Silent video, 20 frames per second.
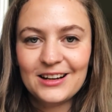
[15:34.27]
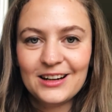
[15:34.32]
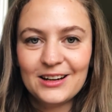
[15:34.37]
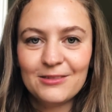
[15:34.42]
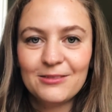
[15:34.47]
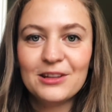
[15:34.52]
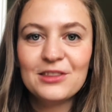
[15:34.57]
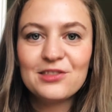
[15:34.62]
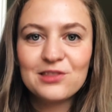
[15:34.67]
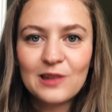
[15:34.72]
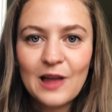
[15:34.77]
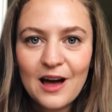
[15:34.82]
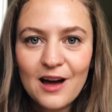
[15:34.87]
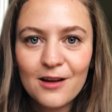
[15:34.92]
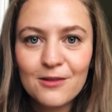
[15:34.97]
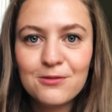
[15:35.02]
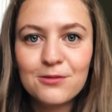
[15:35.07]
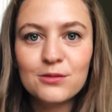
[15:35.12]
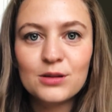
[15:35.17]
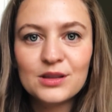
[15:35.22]
with
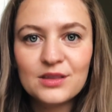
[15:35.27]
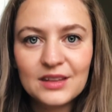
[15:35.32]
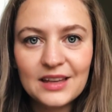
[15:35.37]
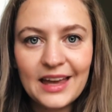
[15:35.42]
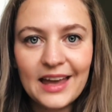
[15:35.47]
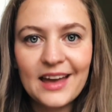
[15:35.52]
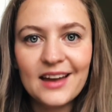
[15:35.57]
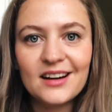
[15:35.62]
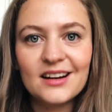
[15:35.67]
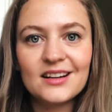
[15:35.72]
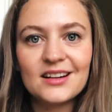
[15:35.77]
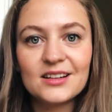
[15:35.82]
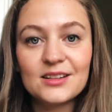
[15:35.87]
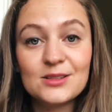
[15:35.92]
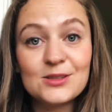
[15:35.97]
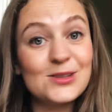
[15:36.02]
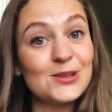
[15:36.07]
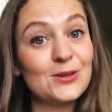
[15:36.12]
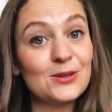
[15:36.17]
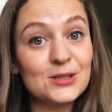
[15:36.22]
love, with care
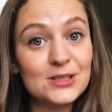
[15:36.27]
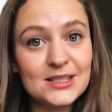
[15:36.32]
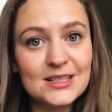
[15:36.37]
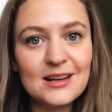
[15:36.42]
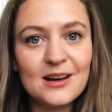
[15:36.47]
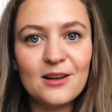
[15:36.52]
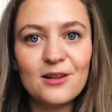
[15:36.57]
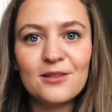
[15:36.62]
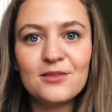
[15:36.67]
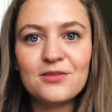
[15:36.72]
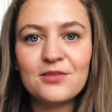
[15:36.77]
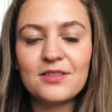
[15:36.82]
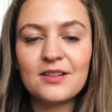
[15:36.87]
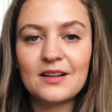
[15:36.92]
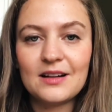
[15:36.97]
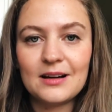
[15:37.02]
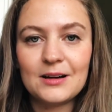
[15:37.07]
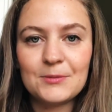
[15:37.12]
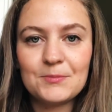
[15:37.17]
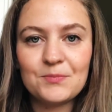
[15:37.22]
to yourself,
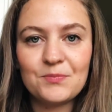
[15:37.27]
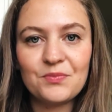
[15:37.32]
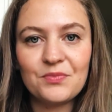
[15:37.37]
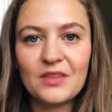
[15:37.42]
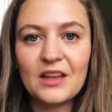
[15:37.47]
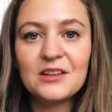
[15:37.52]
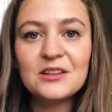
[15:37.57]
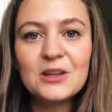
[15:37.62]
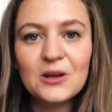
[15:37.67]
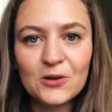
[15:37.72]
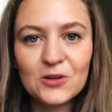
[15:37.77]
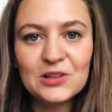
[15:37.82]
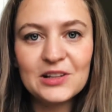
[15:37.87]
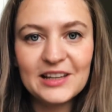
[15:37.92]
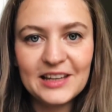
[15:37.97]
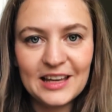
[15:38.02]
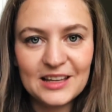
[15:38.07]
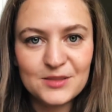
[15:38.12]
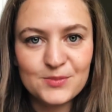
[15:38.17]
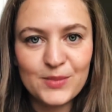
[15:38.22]
then you only
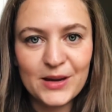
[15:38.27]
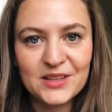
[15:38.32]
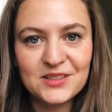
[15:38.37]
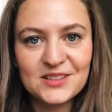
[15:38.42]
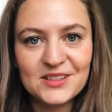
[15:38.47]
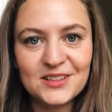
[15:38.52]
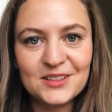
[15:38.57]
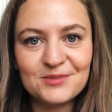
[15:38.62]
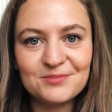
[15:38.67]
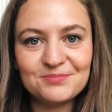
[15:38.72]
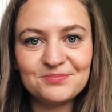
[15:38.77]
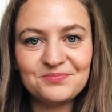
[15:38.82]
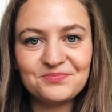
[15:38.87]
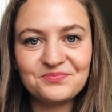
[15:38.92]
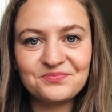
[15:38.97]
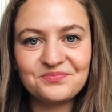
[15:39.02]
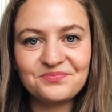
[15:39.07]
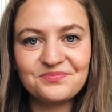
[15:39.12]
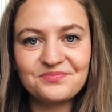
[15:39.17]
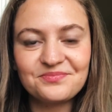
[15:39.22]
get better.
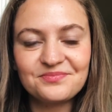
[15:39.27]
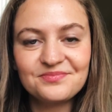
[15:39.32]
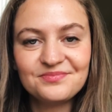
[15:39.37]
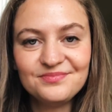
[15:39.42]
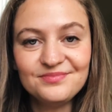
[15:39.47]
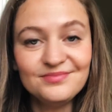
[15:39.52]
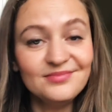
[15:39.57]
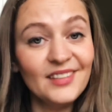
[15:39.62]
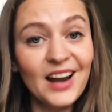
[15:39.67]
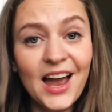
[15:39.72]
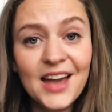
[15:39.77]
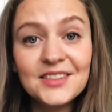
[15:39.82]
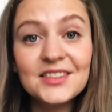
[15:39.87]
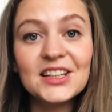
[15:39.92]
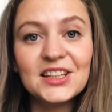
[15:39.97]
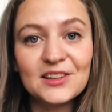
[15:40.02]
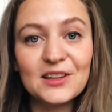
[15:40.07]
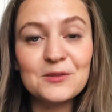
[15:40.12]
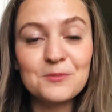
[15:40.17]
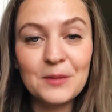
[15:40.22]
I
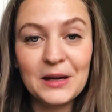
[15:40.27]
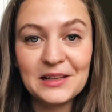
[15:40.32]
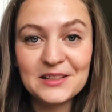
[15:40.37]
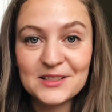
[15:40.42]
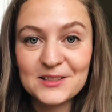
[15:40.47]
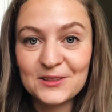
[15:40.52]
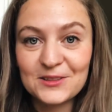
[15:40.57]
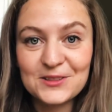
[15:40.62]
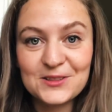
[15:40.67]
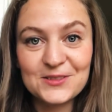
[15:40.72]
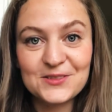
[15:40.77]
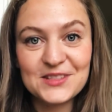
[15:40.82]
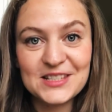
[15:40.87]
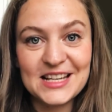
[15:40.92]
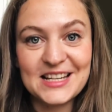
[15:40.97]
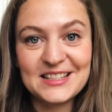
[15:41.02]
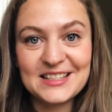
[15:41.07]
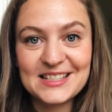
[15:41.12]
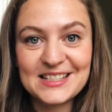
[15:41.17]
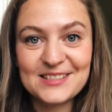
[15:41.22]
think that makes a lot of
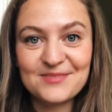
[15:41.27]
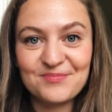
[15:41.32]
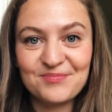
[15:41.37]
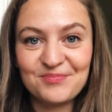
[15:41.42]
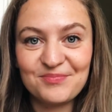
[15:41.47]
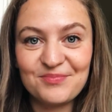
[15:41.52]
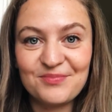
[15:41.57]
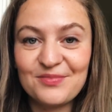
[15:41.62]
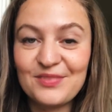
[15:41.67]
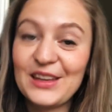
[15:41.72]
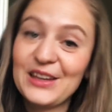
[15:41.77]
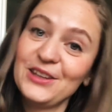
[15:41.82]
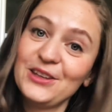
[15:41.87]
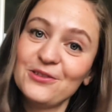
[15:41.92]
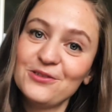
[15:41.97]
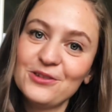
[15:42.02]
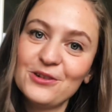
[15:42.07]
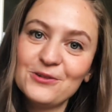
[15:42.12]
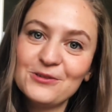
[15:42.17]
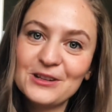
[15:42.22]
sense. Thank you
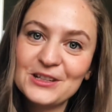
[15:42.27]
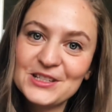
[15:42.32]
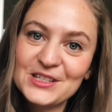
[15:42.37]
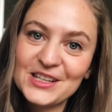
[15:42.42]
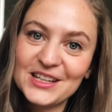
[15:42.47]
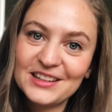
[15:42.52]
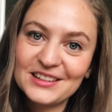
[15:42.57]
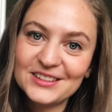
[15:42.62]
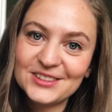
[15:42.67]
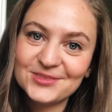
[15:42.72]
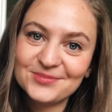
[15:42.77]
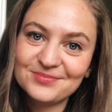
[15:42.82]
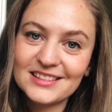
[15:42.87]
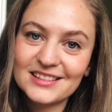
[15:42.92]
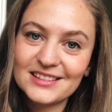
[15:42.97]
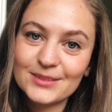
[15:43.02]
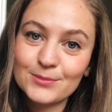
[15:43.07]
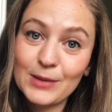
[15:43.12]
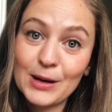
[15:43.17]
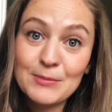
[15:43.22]
for watching.
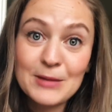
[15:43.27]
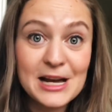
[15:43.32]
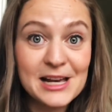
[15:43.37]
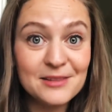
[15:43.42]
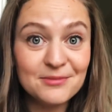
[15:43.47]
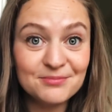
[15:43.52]
Bye bye.